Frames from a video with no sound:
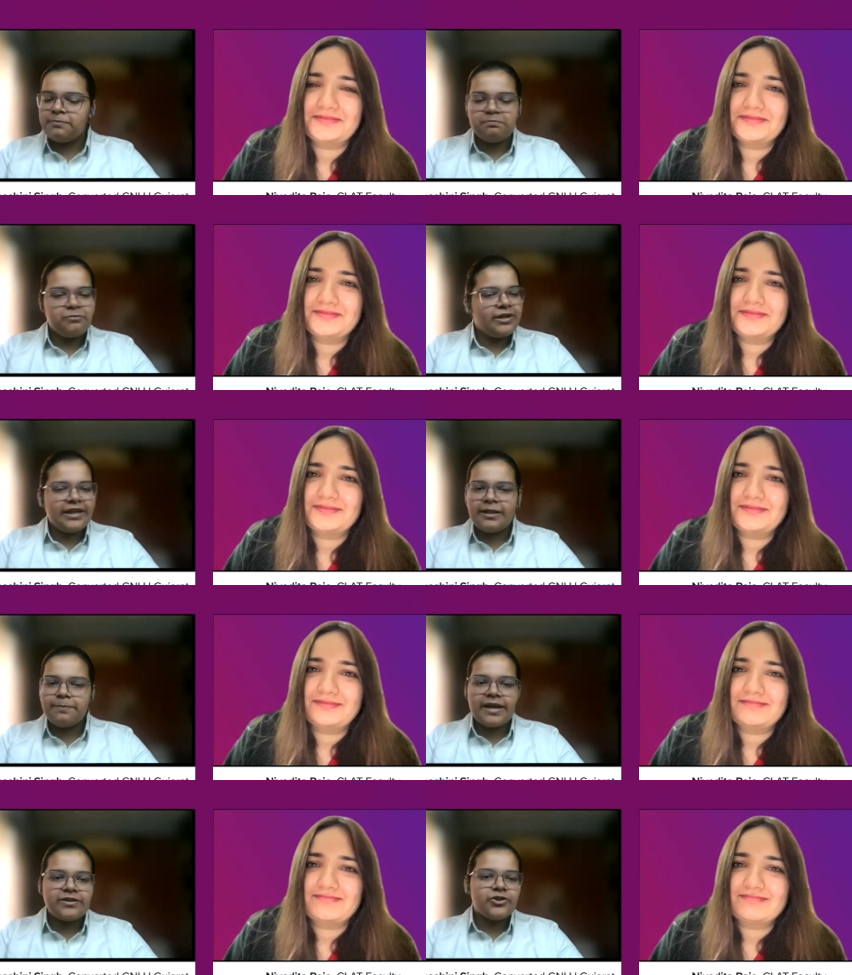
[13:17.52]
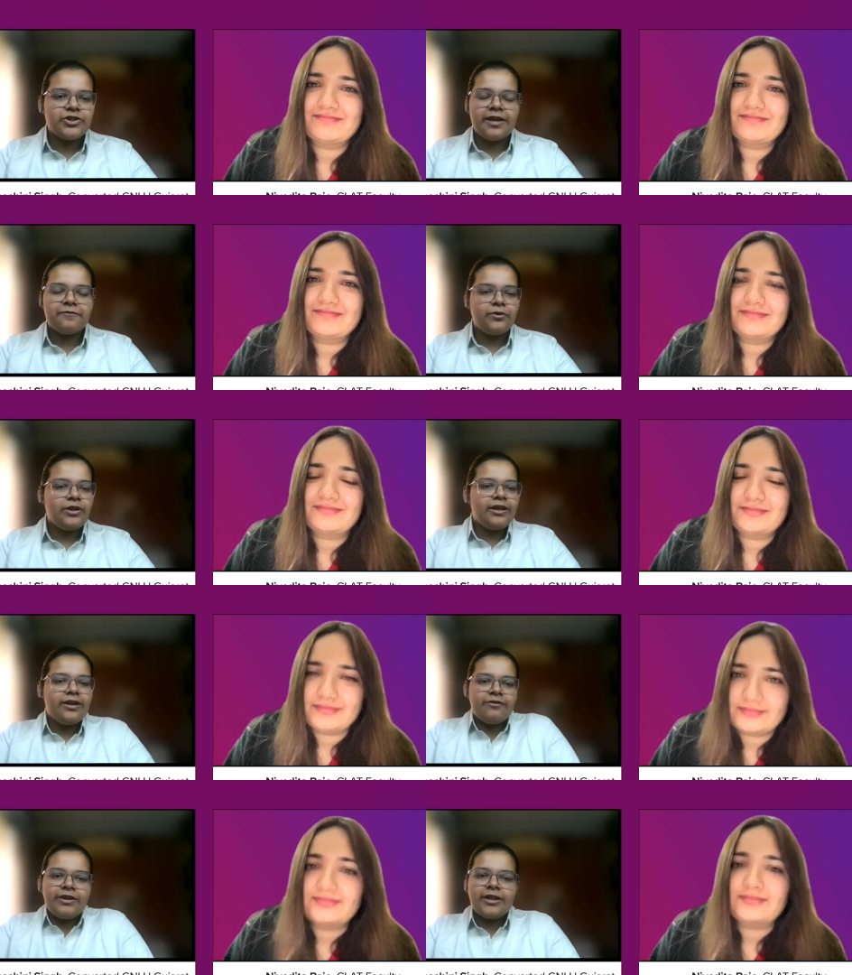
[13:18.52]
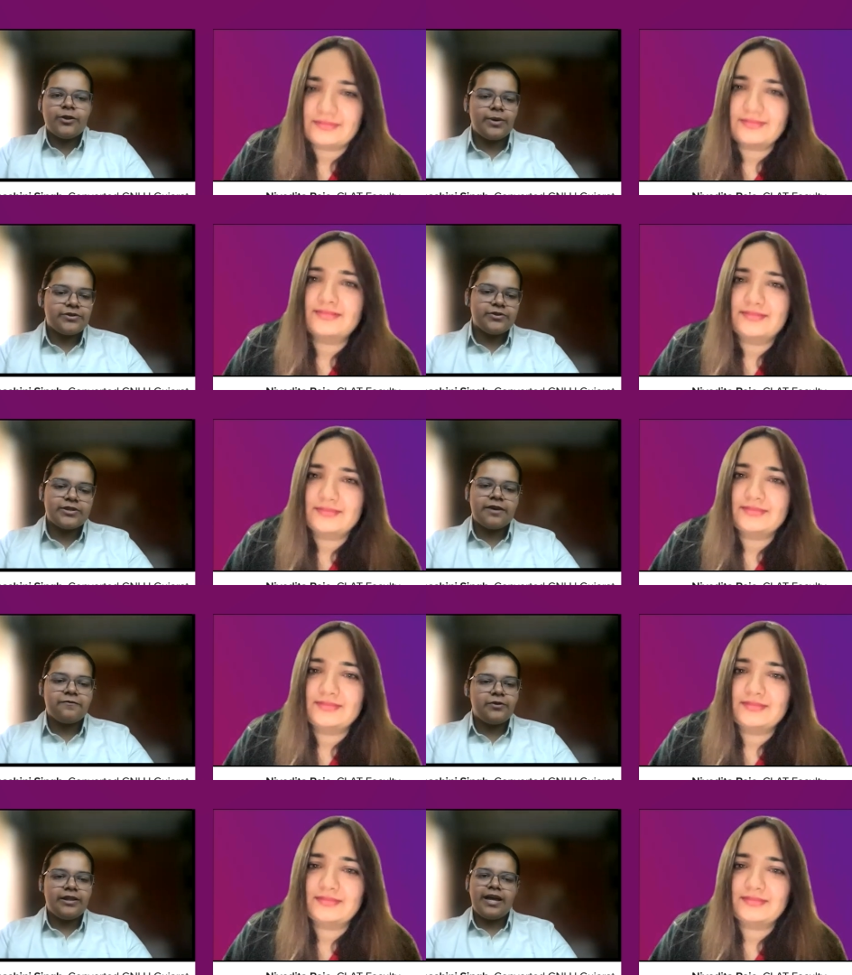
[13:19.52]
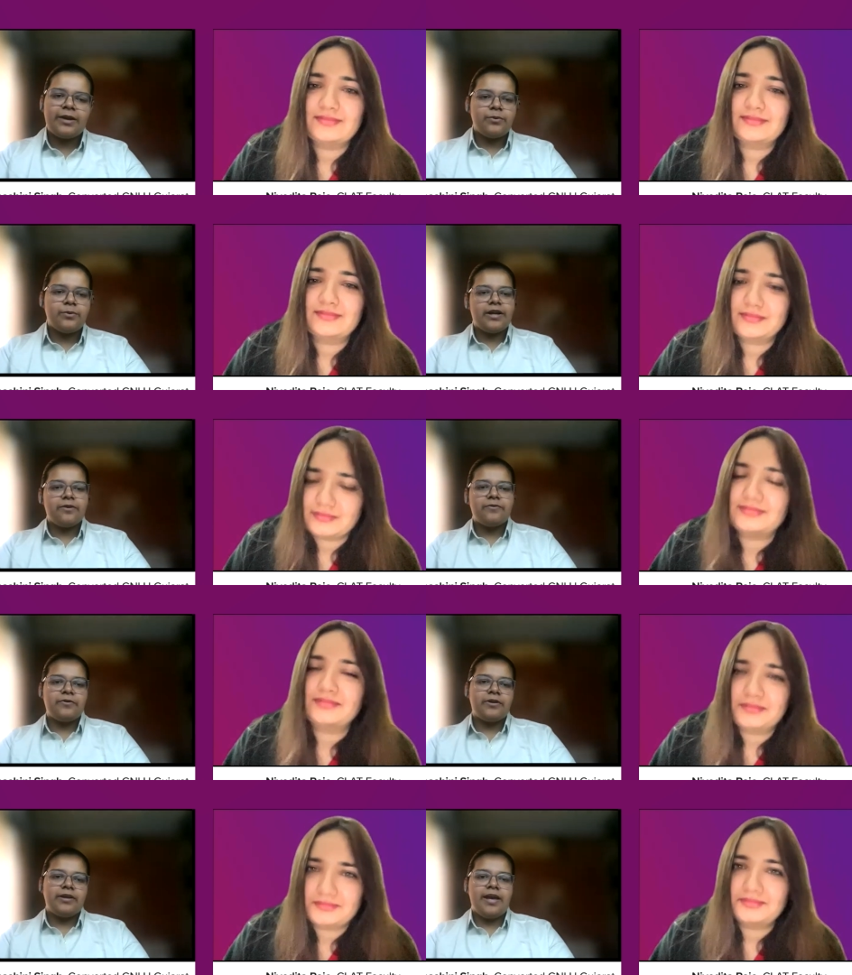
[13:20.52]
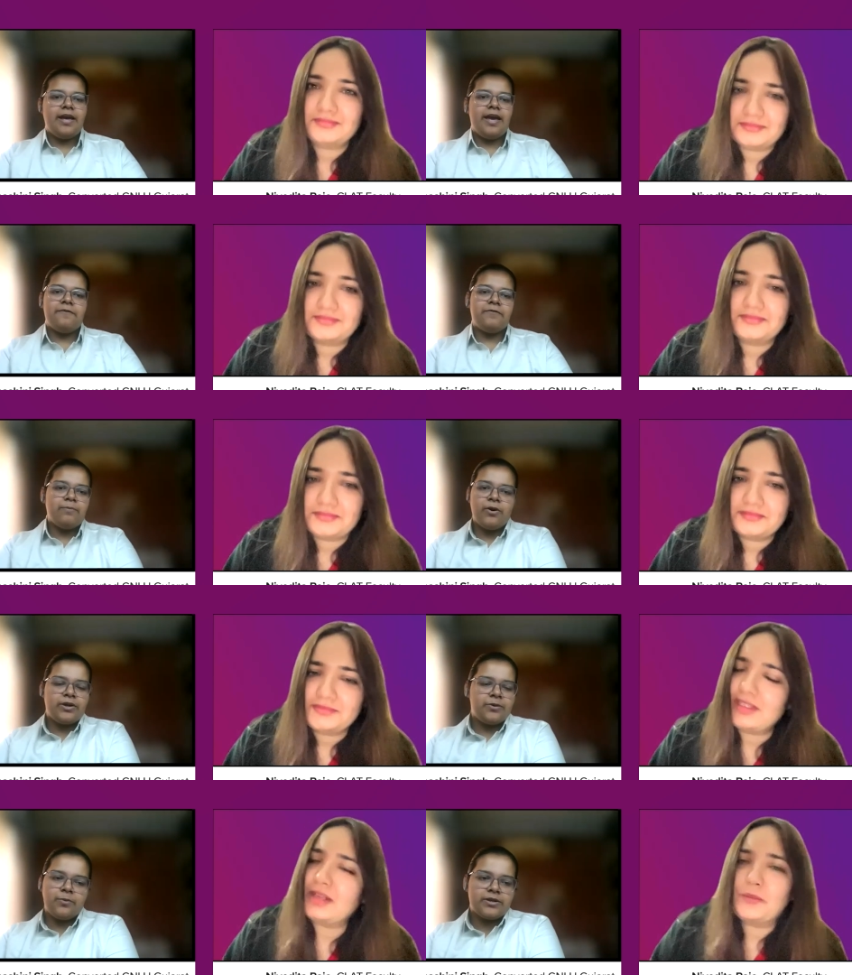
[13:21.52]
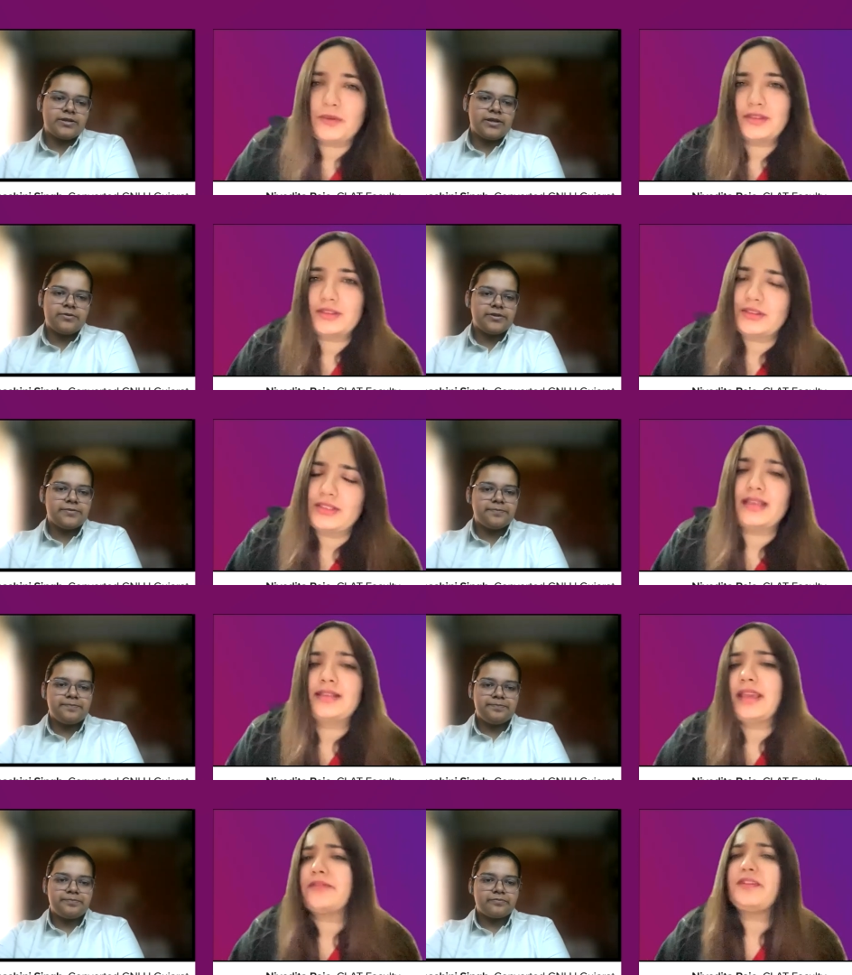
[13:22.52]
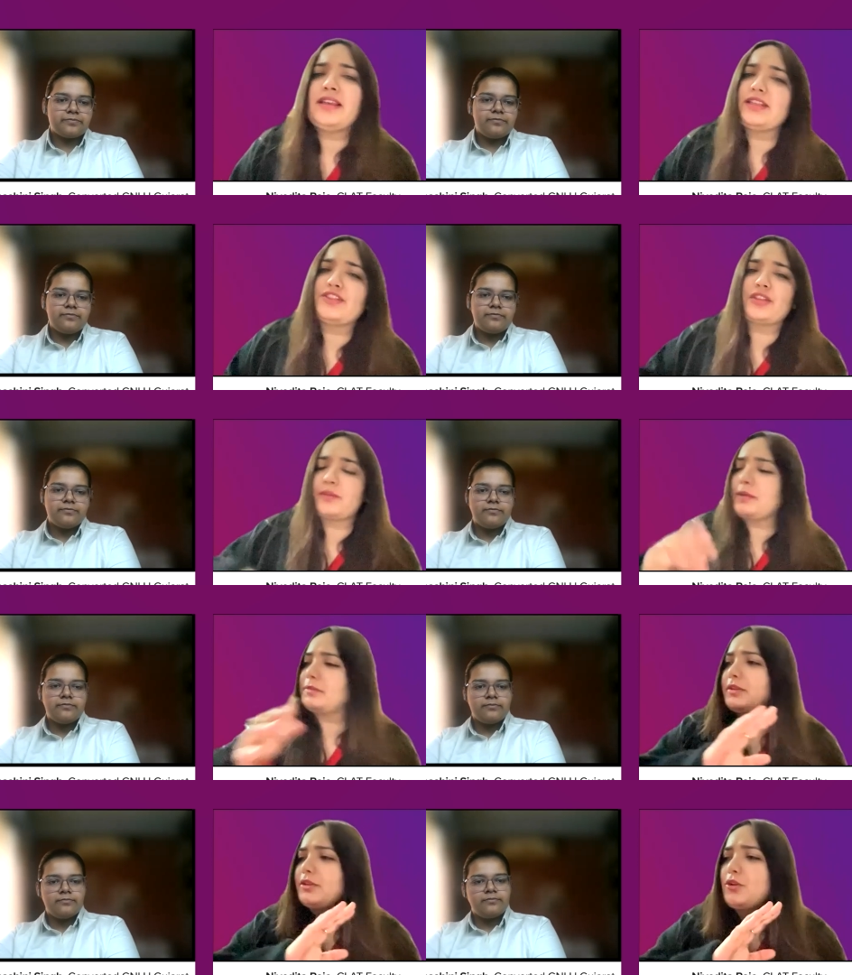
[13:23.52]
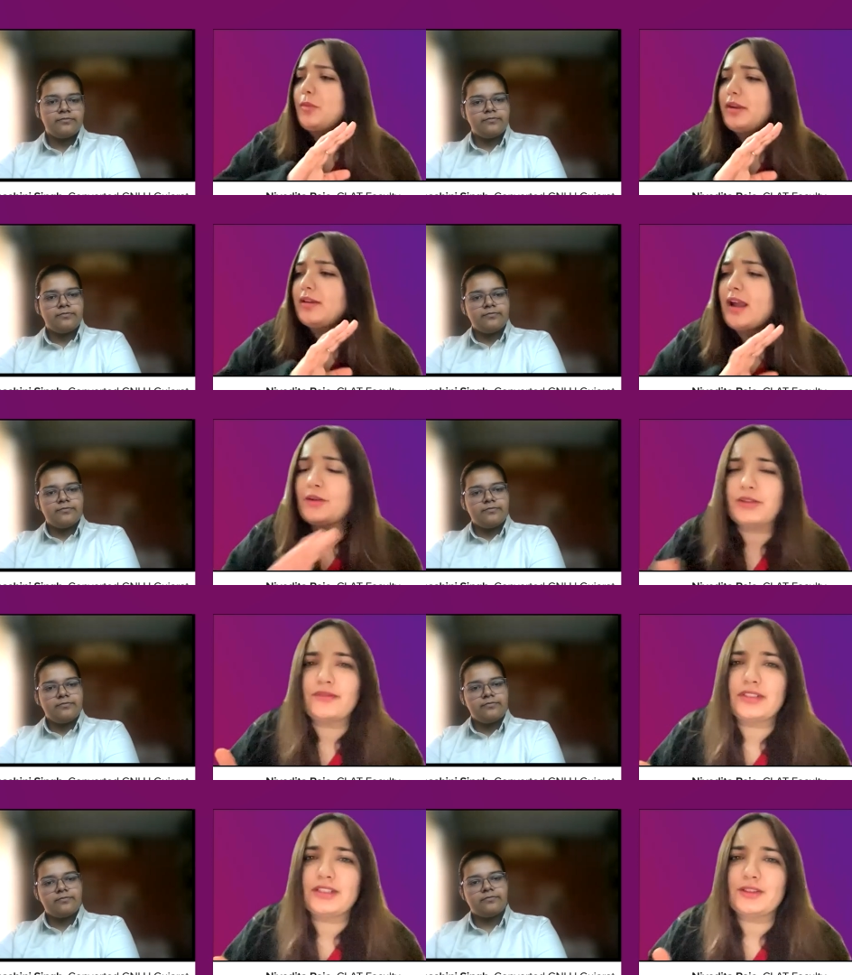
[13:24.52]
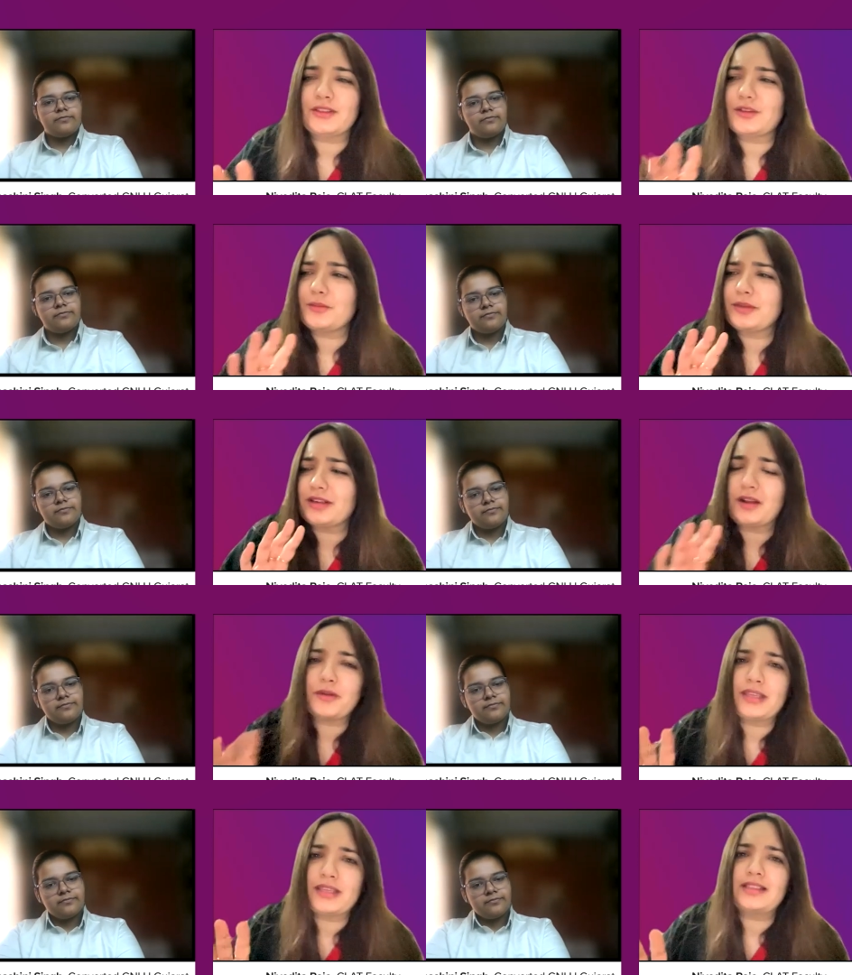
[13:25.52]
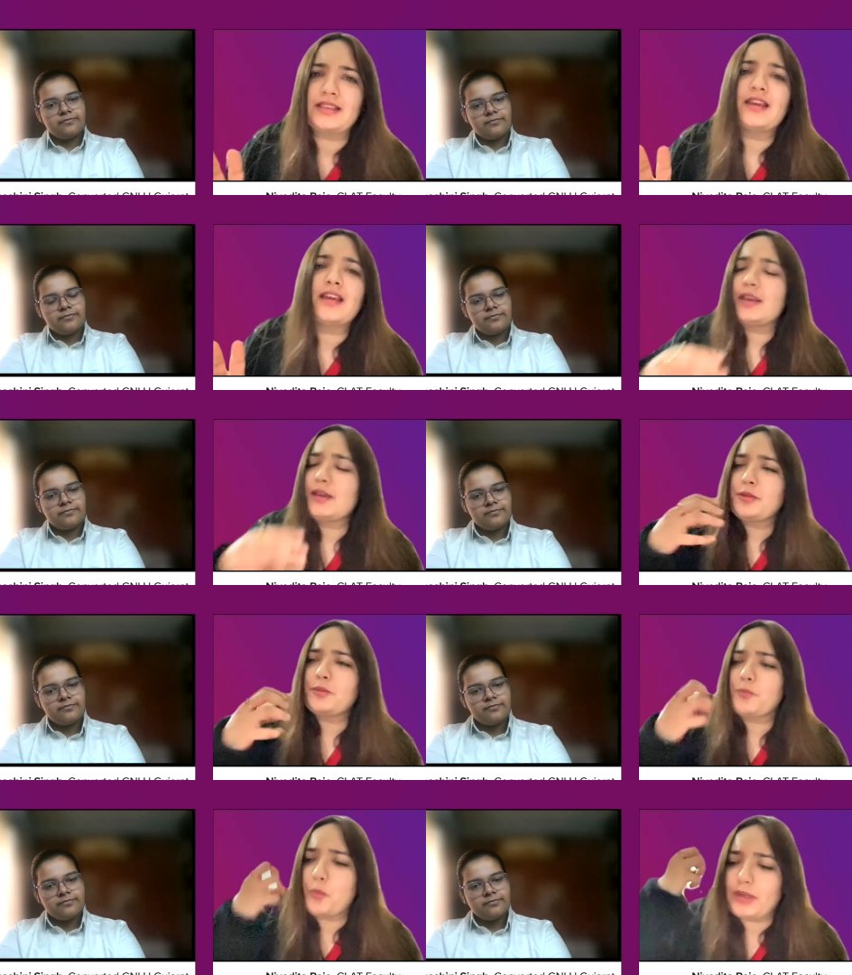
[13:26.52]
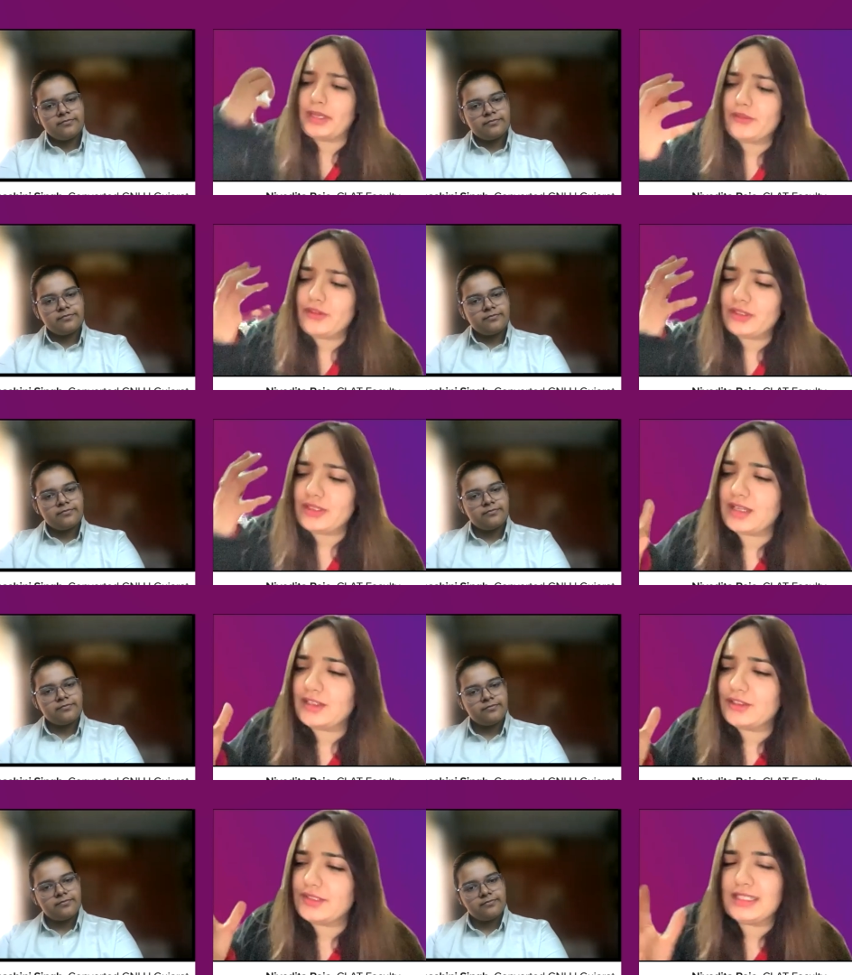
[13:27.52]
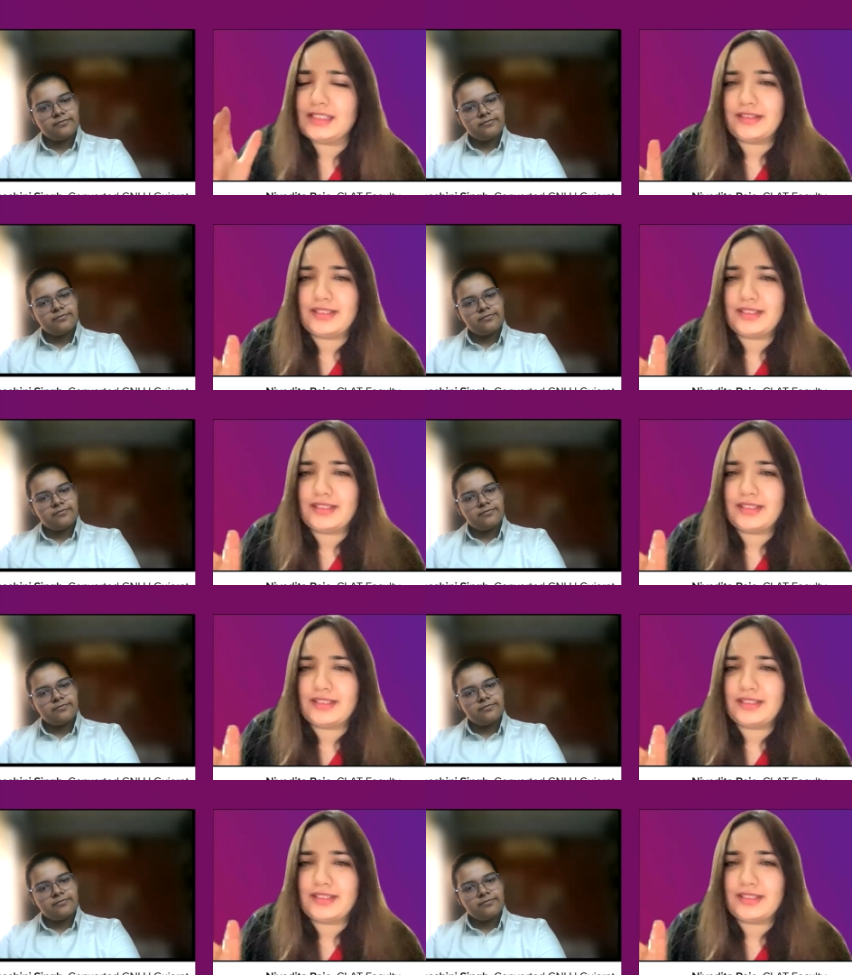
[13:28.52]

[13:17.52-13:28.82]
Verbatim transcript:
Speaker 1: the reading the passage carefully, reading the questions carefully, and that worked out for every mock. It works out.
Speaker 2: Yes, every legal, but no matter how difficult or no matter how easy, you know, whatever kind of legal